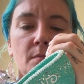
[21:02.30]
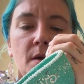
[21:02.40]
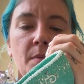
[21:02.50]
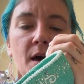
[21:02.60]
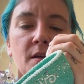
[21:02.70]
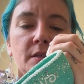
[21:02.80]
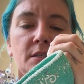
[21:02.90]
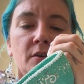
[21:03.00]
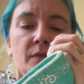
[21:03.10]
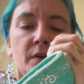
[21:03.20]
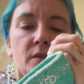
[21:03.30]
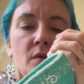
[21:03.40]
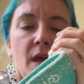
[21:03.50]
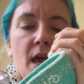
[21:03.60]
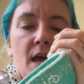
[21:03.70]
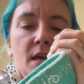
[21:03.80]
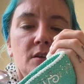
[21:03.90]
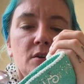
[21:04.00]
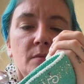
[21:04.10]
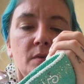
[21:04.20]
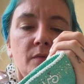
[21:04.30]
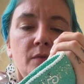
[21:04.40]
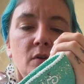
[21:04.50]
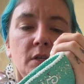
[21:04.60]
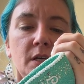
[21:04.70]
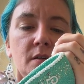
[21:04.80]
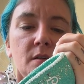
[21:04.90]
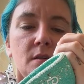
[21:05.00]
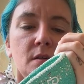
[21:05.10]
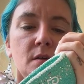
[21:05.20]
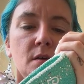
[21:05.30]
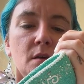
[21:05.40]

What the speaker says: My bottle still feels okay in terms of fullness.